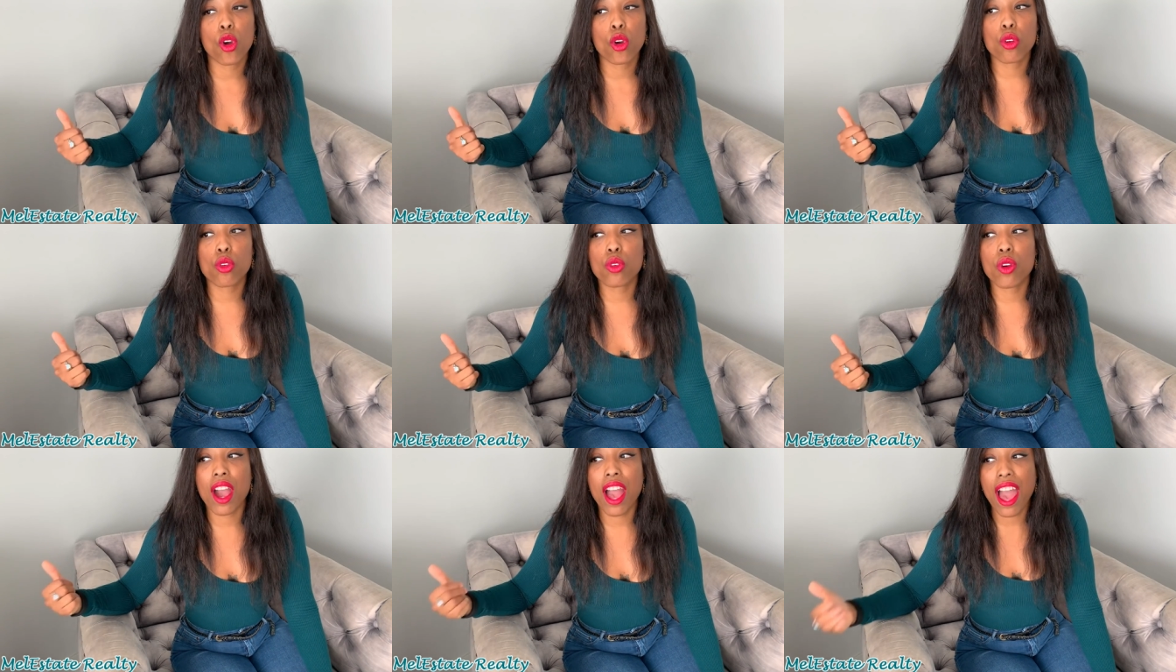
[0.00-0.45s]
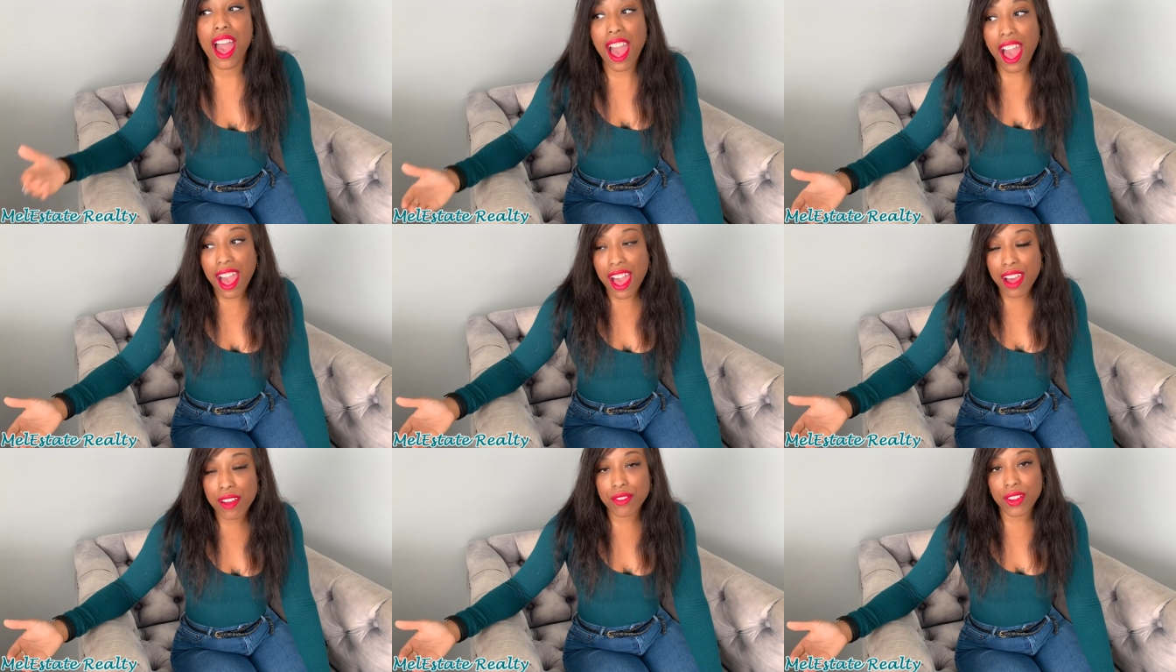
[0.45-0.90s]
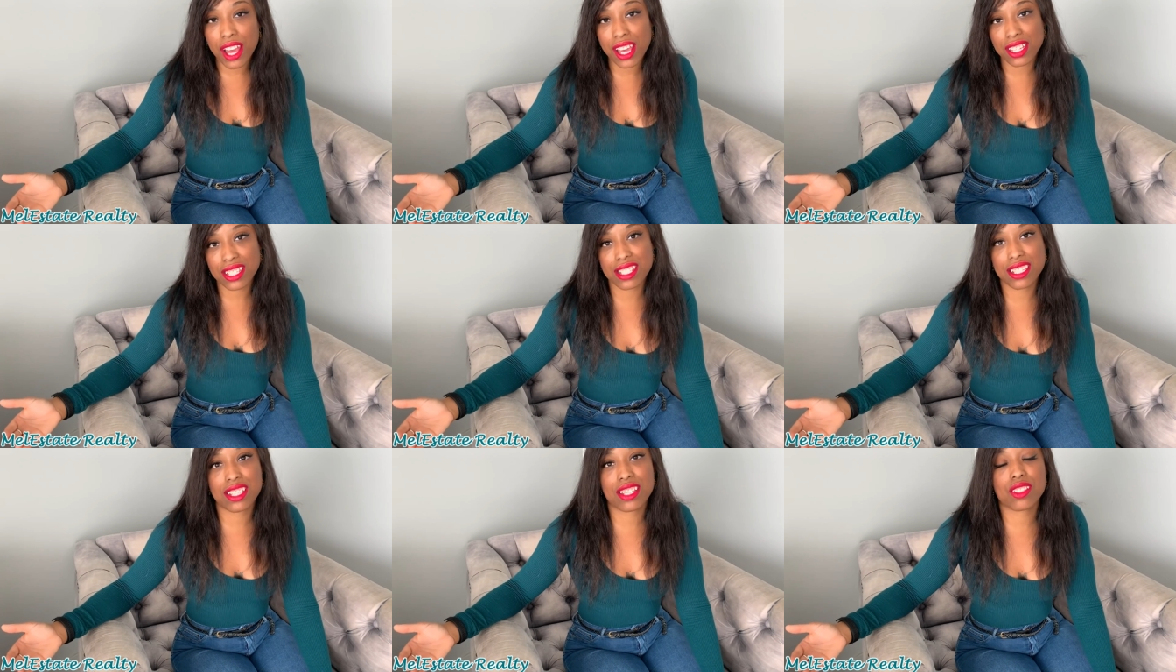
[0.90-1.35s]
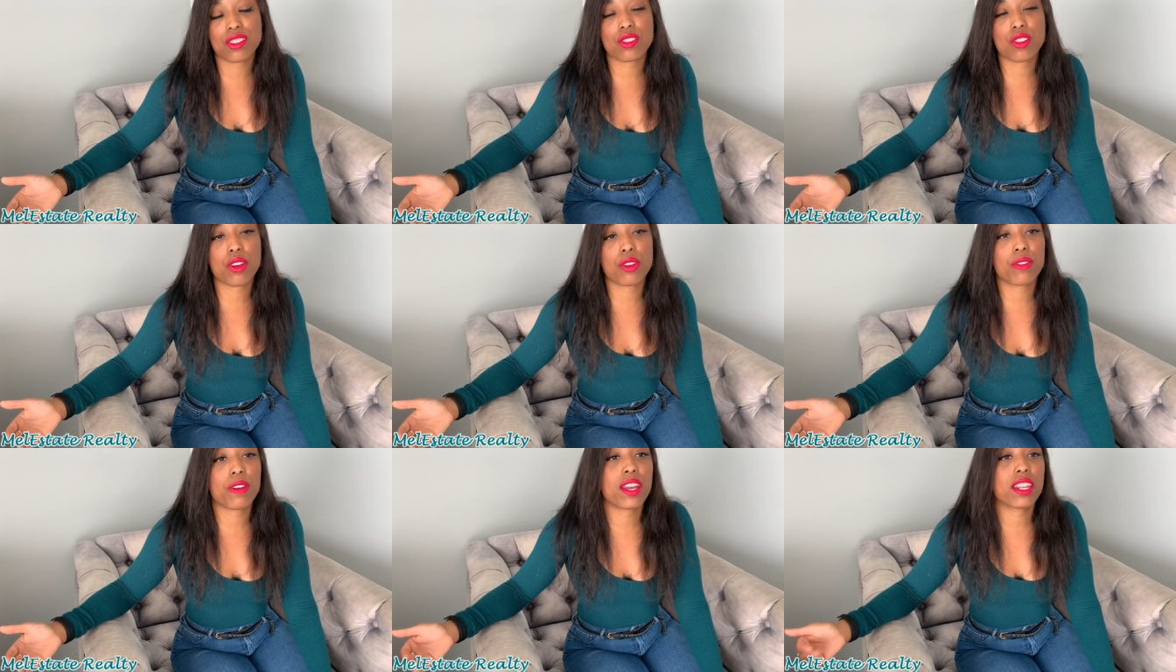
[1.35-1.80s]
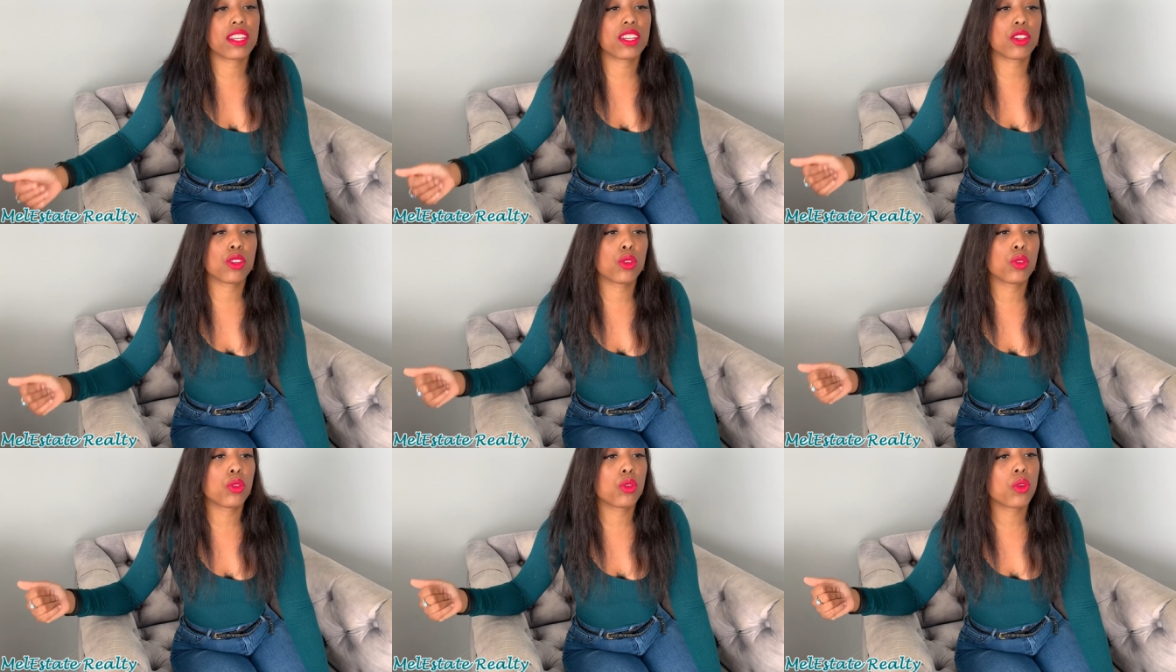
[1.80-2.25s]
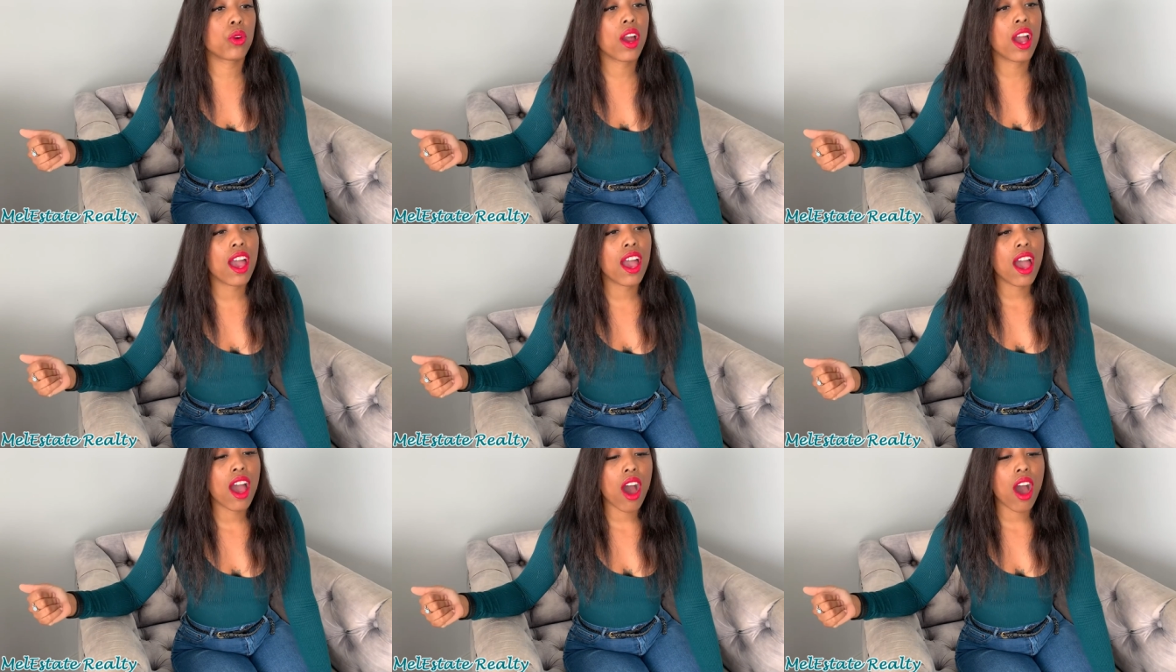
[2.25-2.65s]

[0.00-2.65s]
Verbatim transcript: who have ideas already who